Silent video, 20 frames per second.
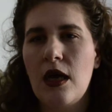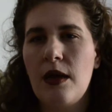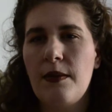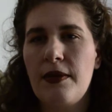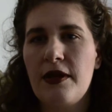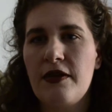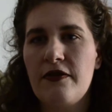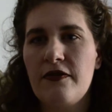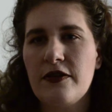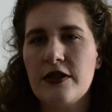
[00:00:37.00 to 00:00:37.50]

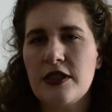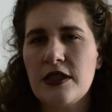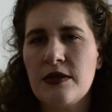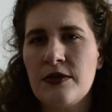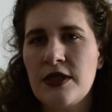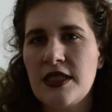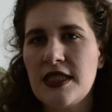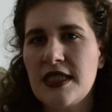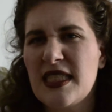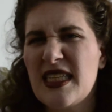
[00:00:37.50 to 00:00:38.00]
but for some
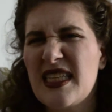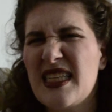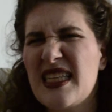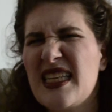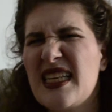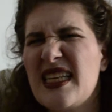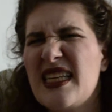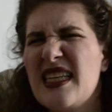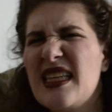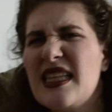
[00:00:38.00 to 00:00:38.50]

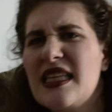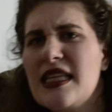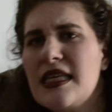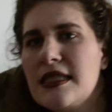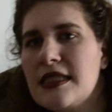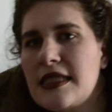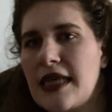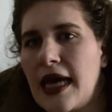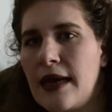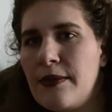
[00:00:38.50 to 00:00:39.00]
reason
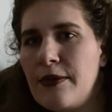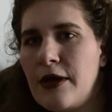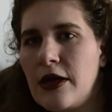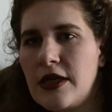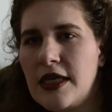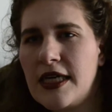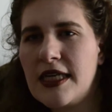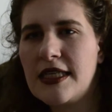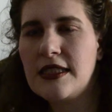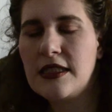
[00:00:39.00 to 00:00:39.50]
these eyebrow
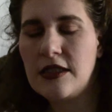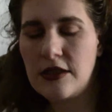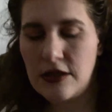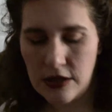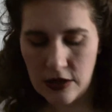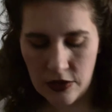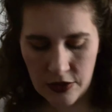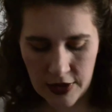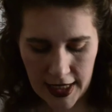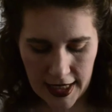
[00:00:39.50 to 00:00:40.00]
kits are
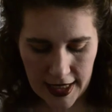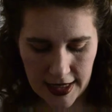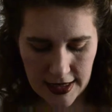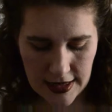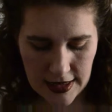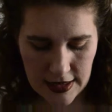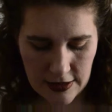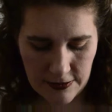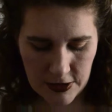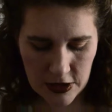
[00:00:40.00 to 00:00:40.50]
so
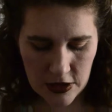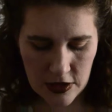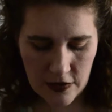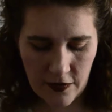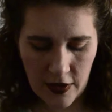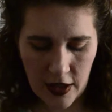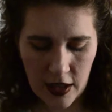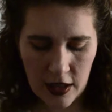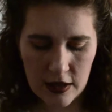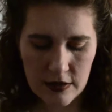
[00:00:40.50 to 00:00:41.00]
nice. First
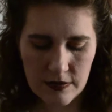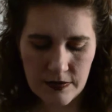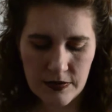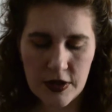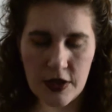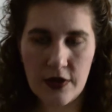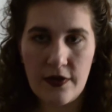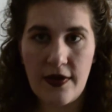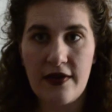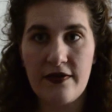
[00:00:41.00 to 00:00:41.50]
of all,
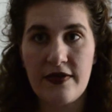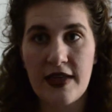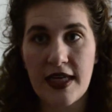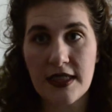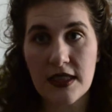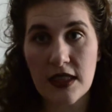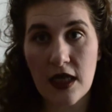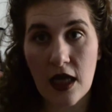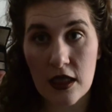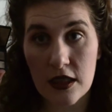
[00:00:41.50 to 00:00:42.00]
you have
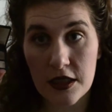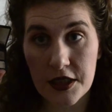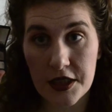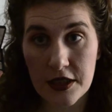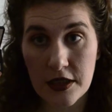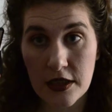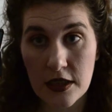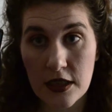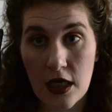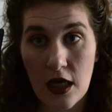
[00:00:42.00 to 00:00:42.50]
nice
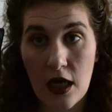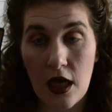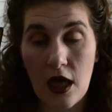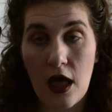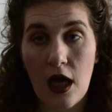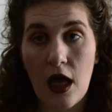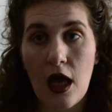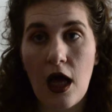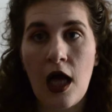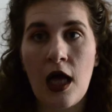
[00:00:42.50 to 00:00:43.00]
colors.
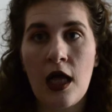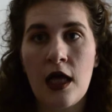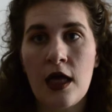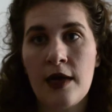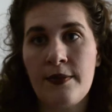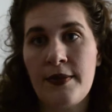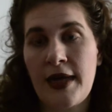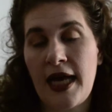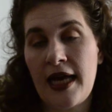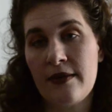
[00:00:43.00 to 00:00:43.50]

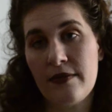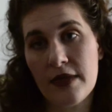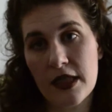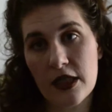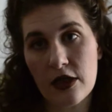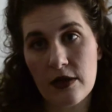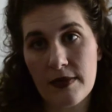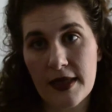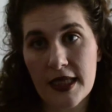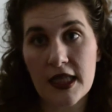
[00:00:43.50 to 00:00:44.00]
I'm a
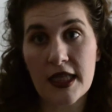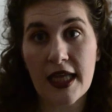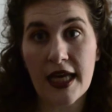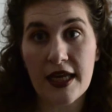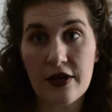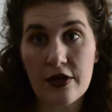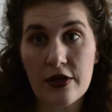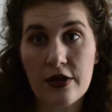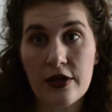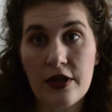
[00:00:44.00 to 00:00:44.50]
little bit
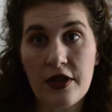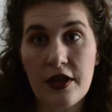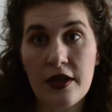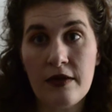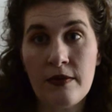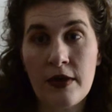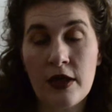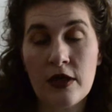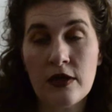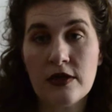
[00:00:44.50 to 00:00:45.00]
lighter
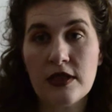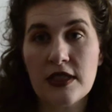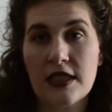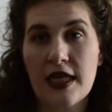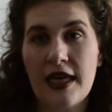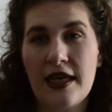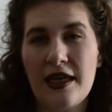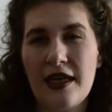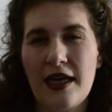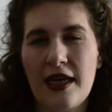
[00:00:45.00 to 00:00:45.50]
than most.
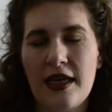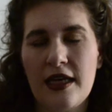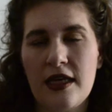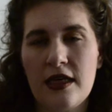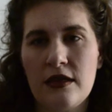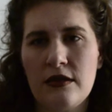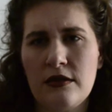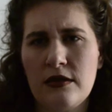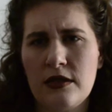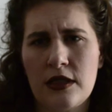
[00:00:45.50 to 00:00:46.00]

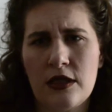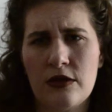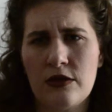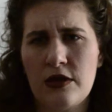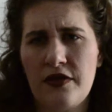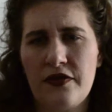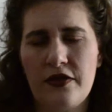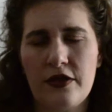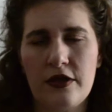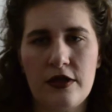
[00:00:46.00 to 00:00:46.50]
I
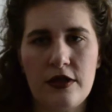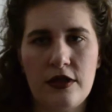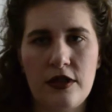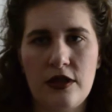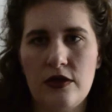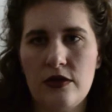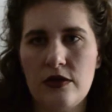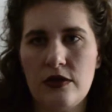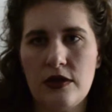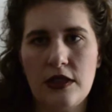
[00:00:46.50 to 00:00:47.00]
don't ever
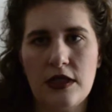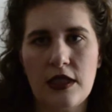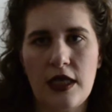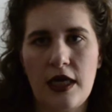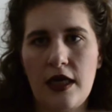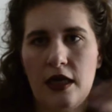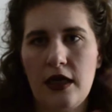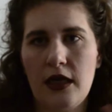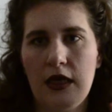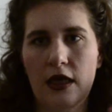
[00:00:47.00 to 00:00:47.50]
use,
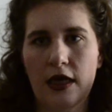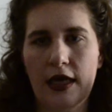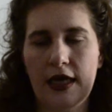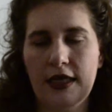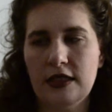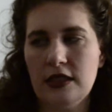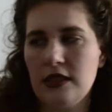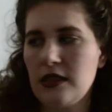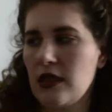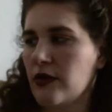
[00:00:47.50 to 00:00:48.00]
I
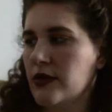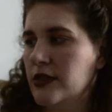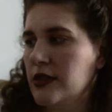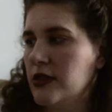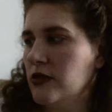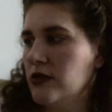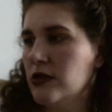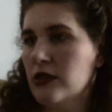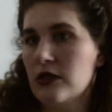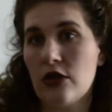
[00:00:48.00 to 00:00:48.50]
just
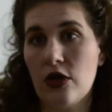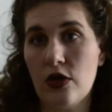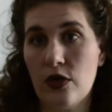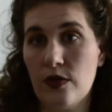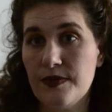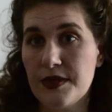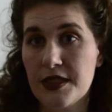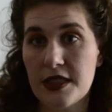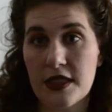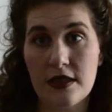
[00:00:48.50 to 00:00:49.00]
always use
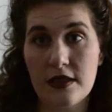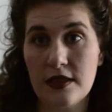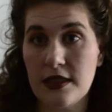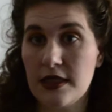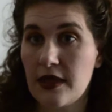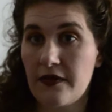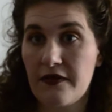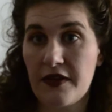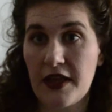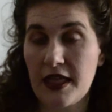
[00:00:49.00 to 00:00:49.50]
taupes and
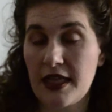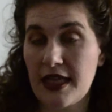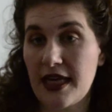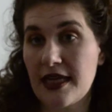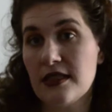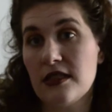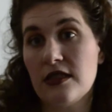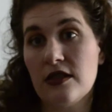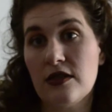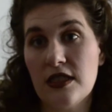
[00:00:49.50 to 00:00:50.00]
stuff like
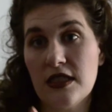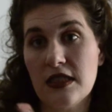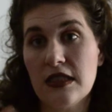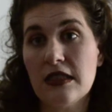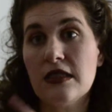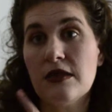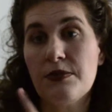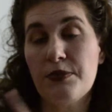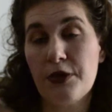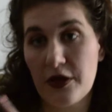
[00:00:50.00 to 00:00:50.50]
that. So
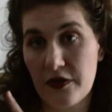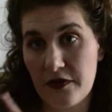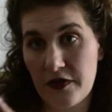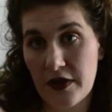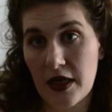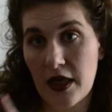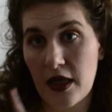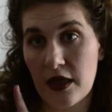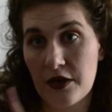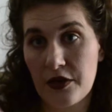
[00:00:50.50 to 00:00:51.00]
this is the
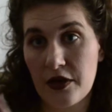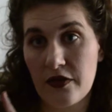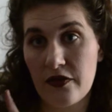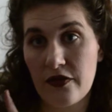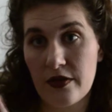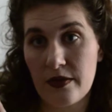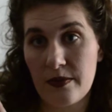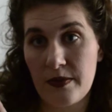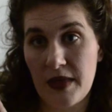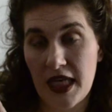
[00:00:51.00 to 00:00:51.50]
perfect coloring
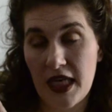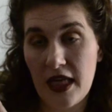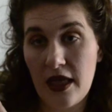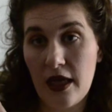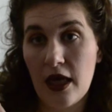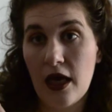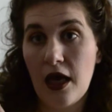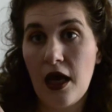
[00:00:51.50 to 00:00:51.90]
for me.